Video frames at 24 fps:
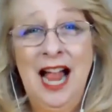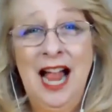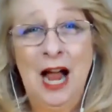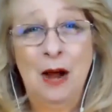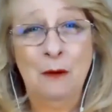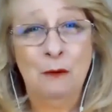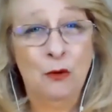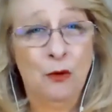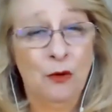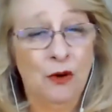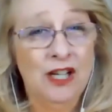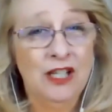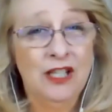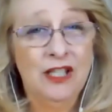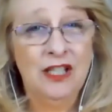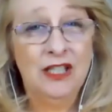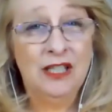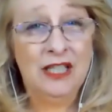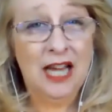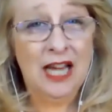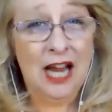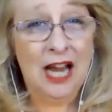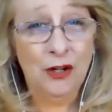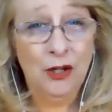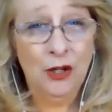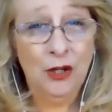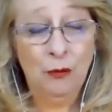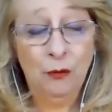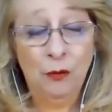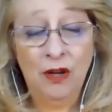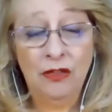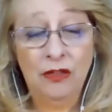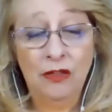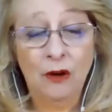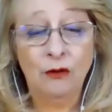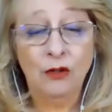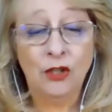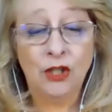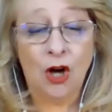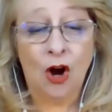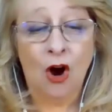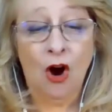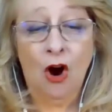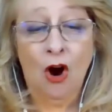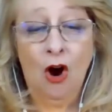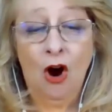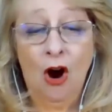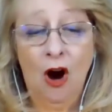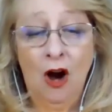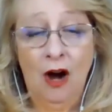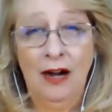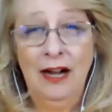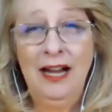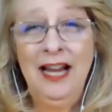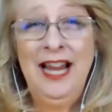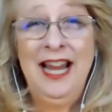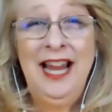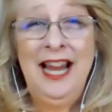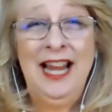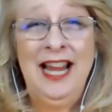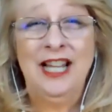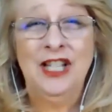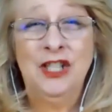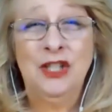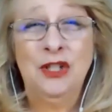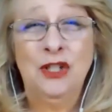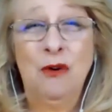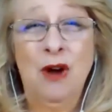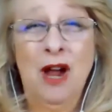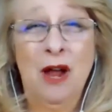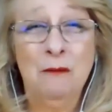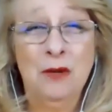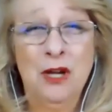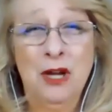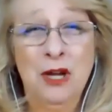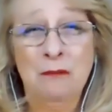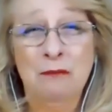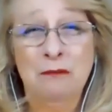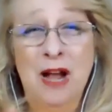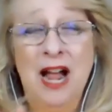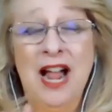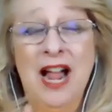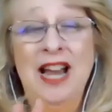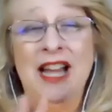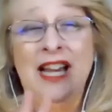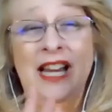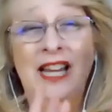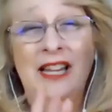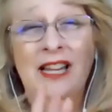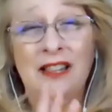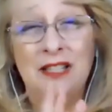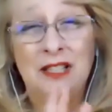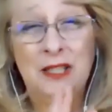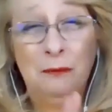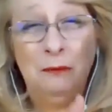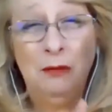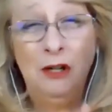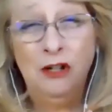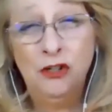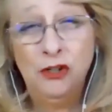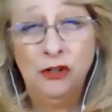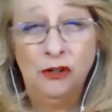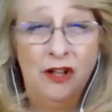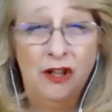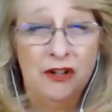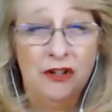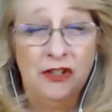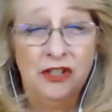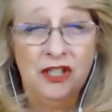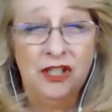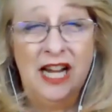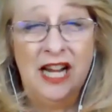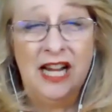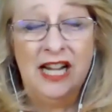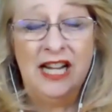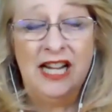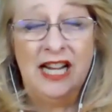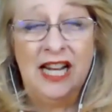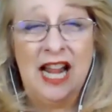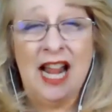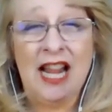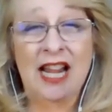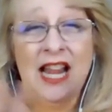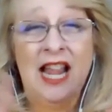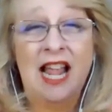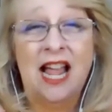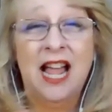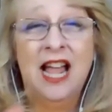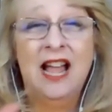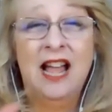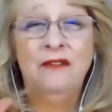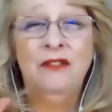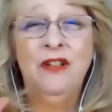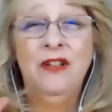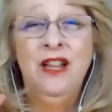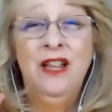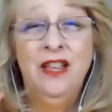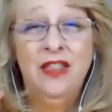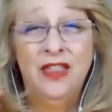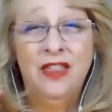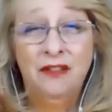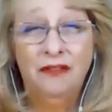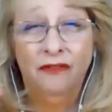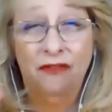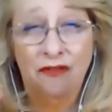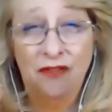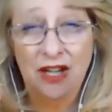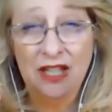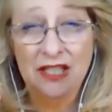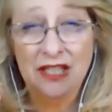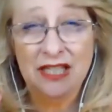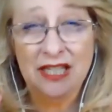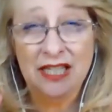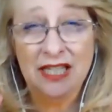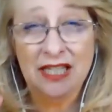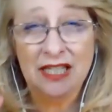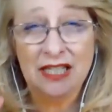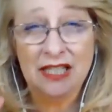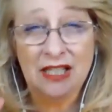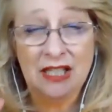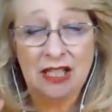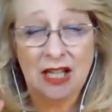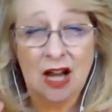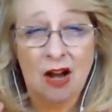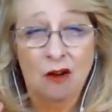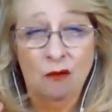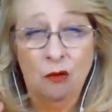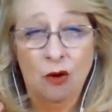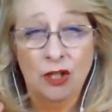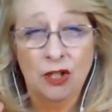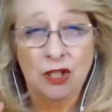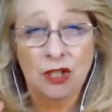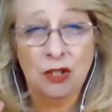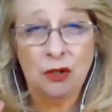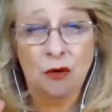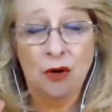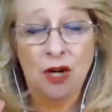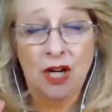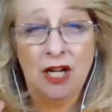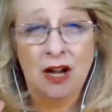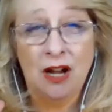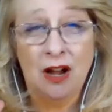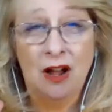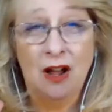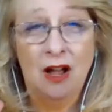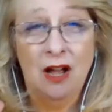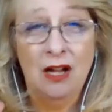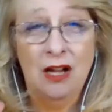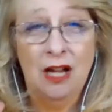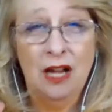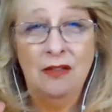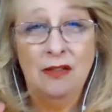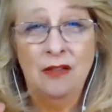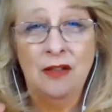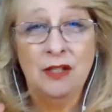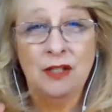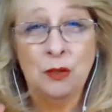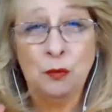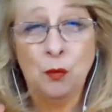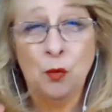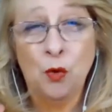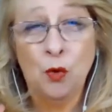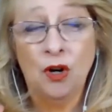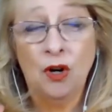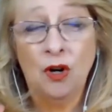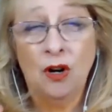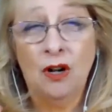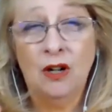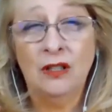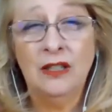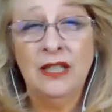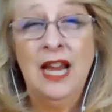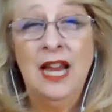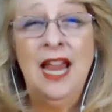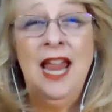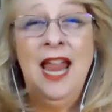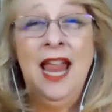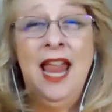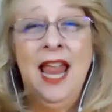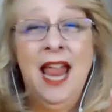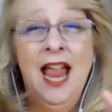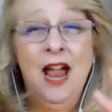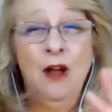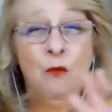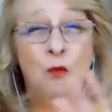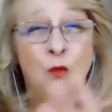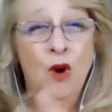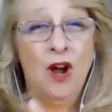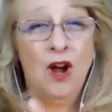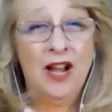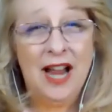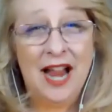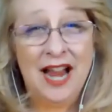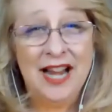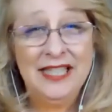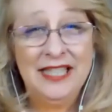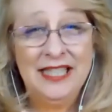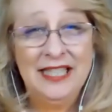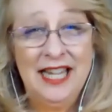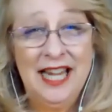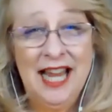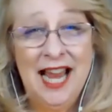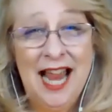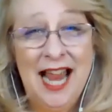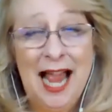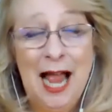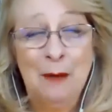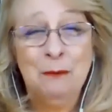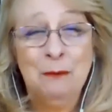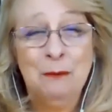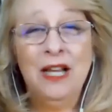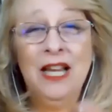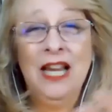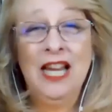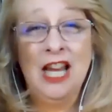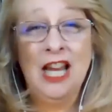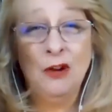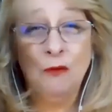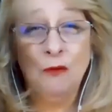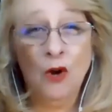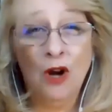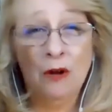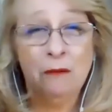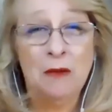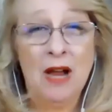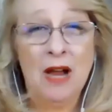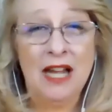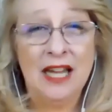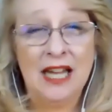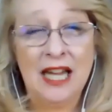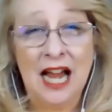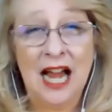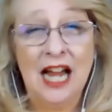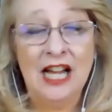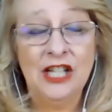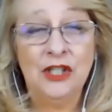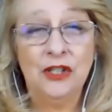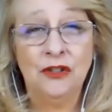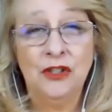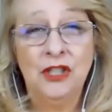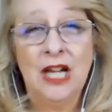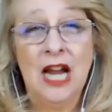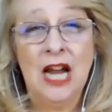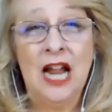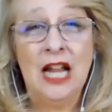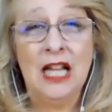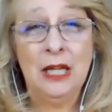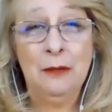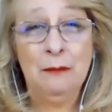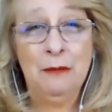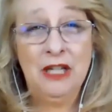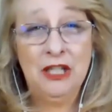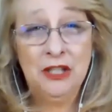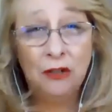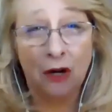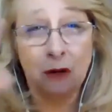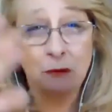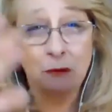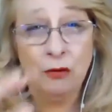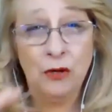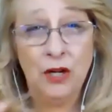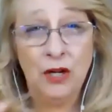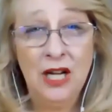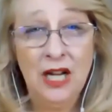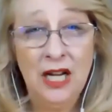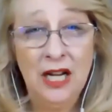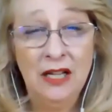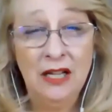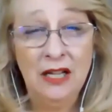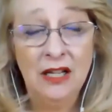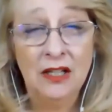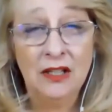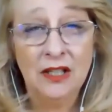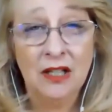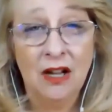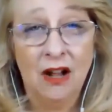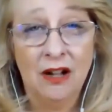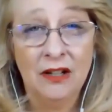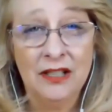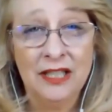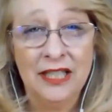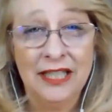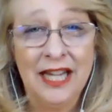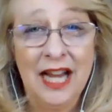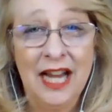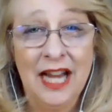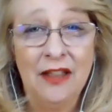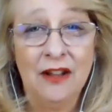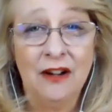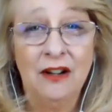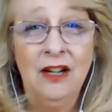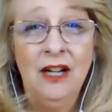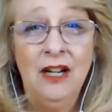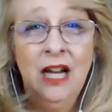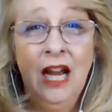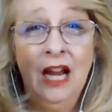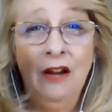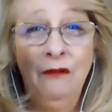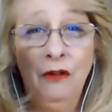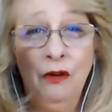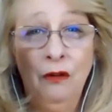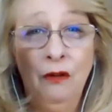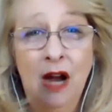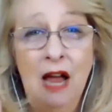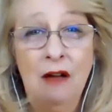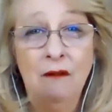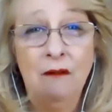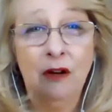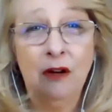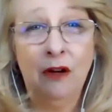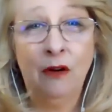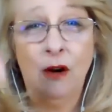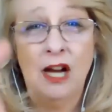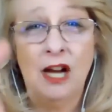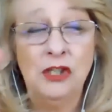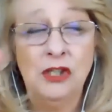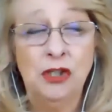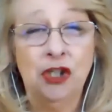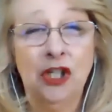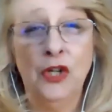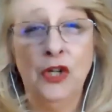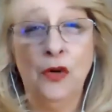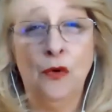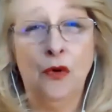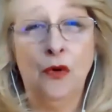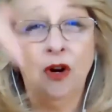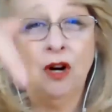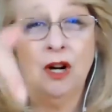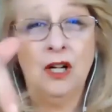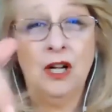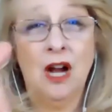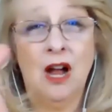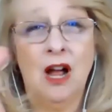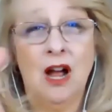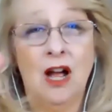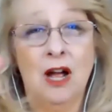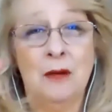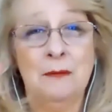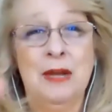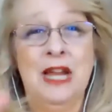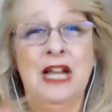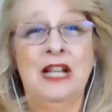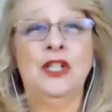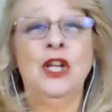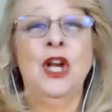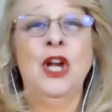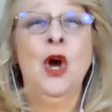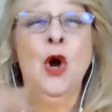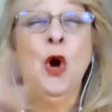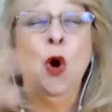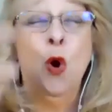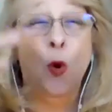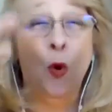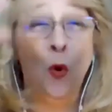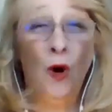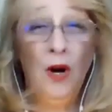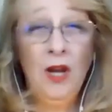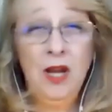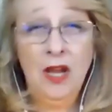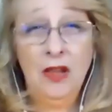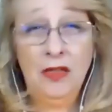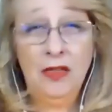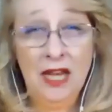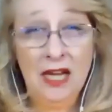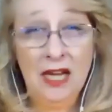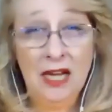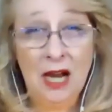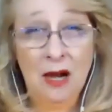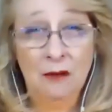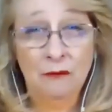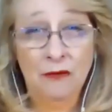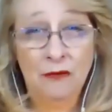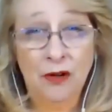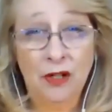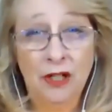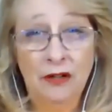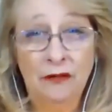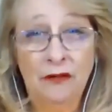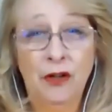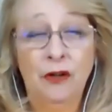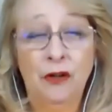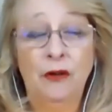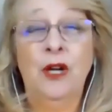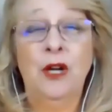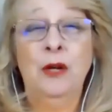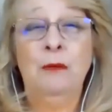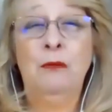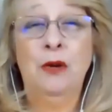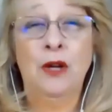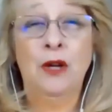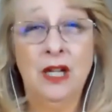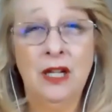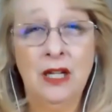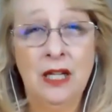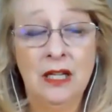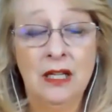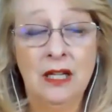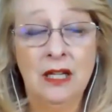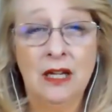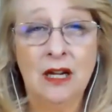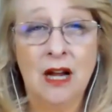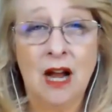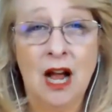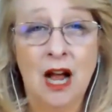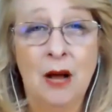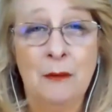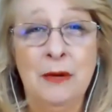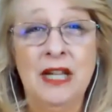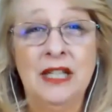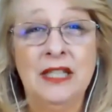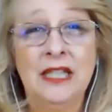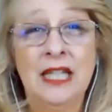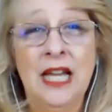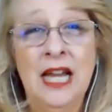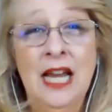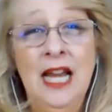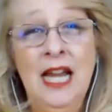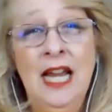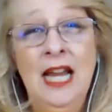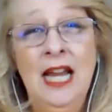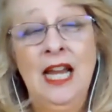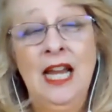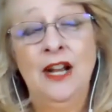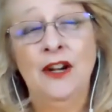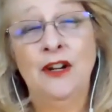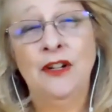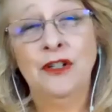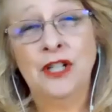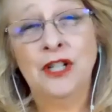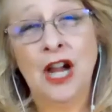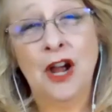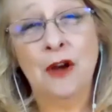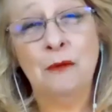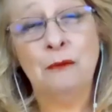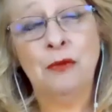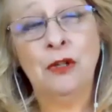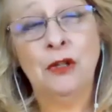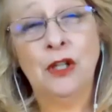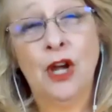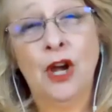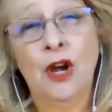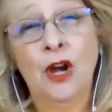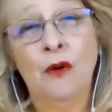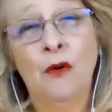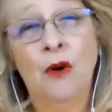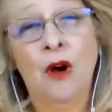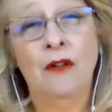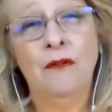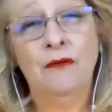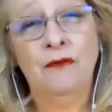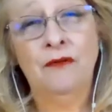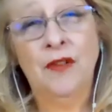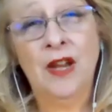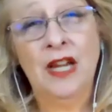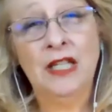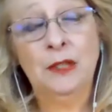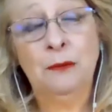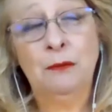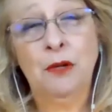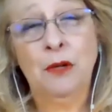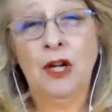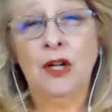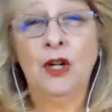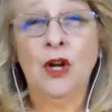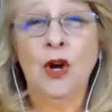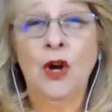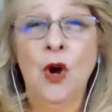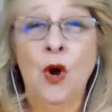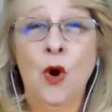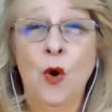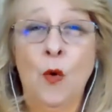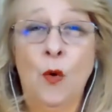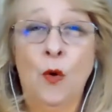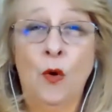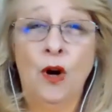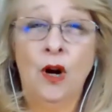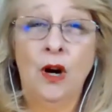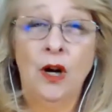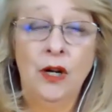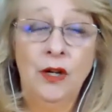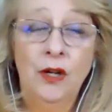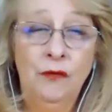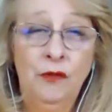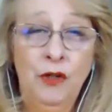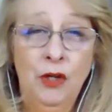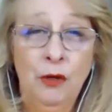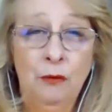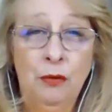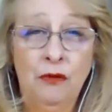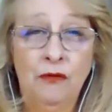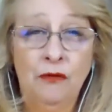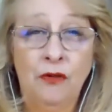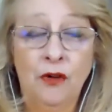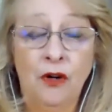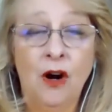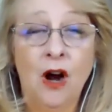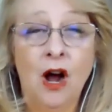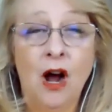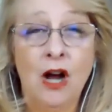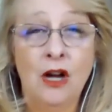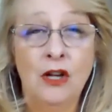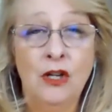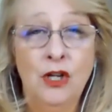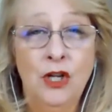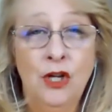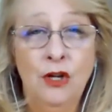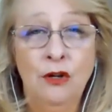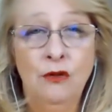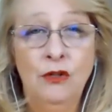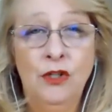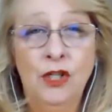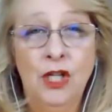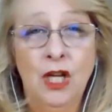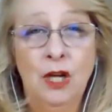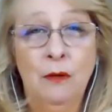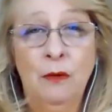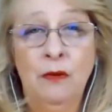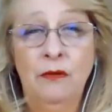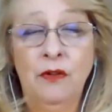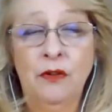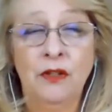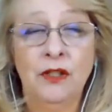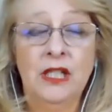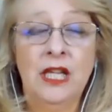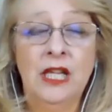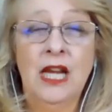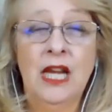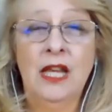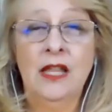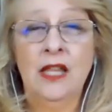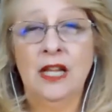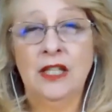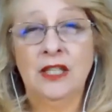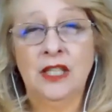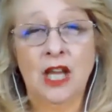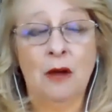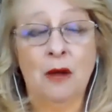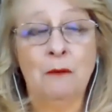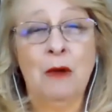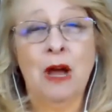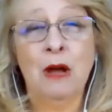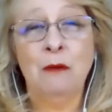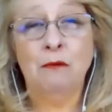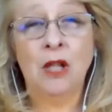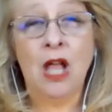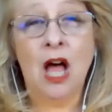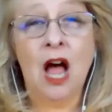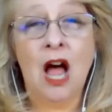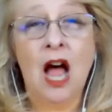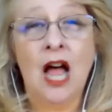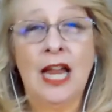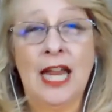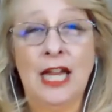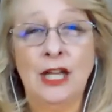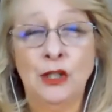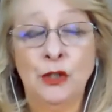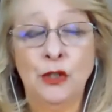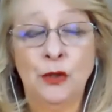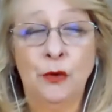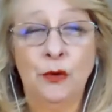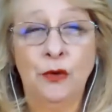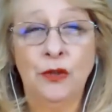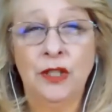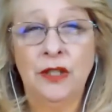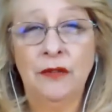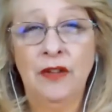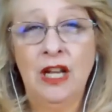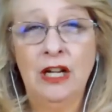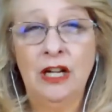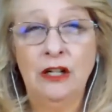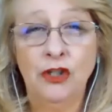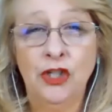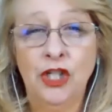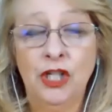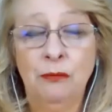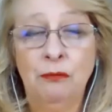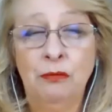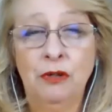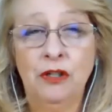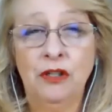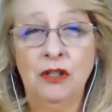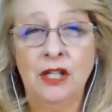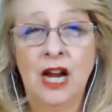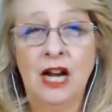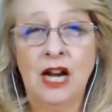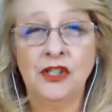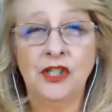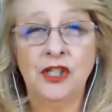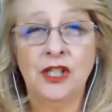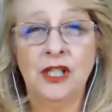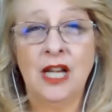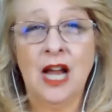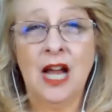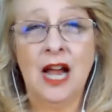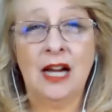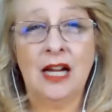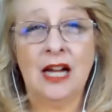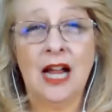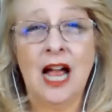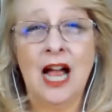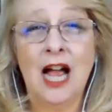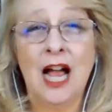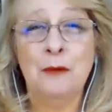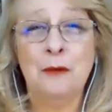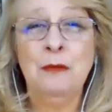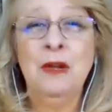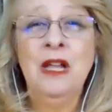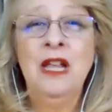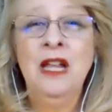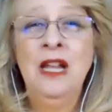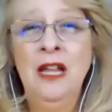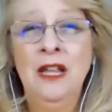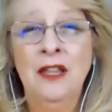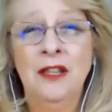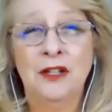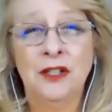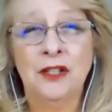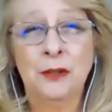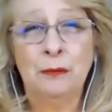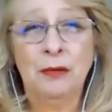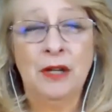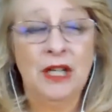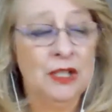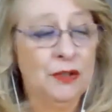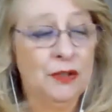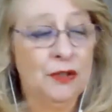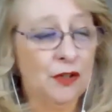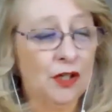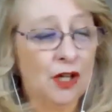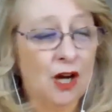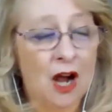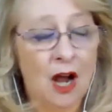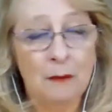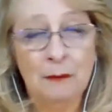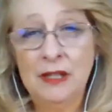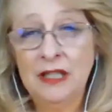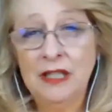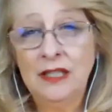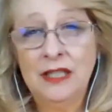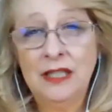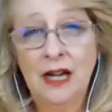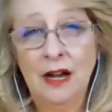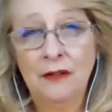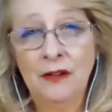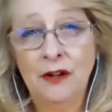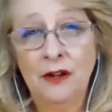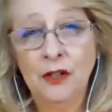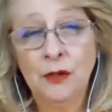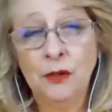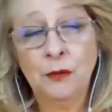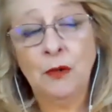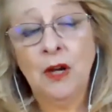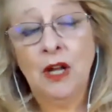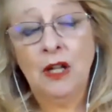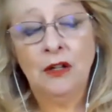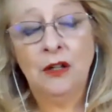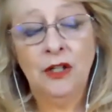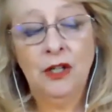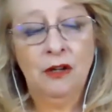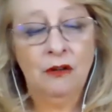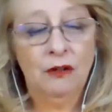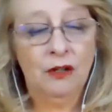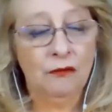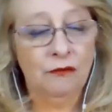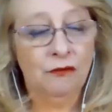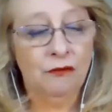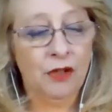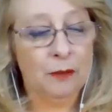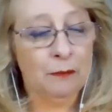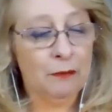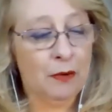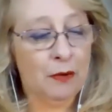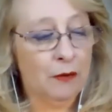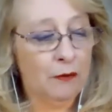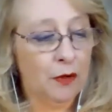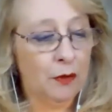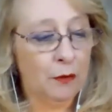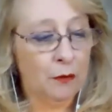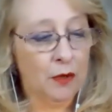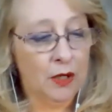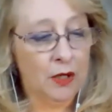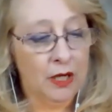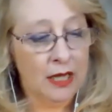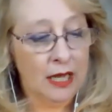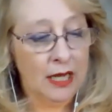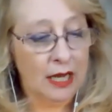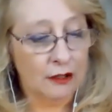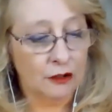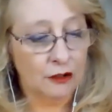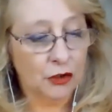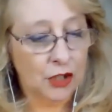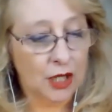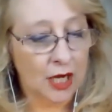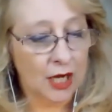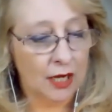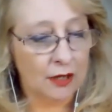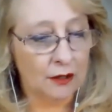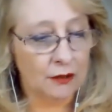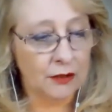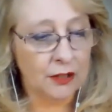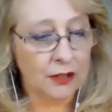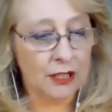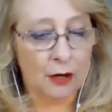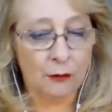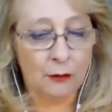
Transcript: I'm going to tell you what those are. And so I'm combining the spiritual understanding I have the physics of what's going on in this world and what I see happening and what my guides are telling me. So I'm bringing this all together. If you have a question or a comment, or you think I'm full of hooey, put it in the comments here down below on Facebook, or if you prefer on YouTube, if you're seeing this on my blog at toolsofenergyprotection.com, there's a place for comments down there as well, or you can flip over to one of the other channels.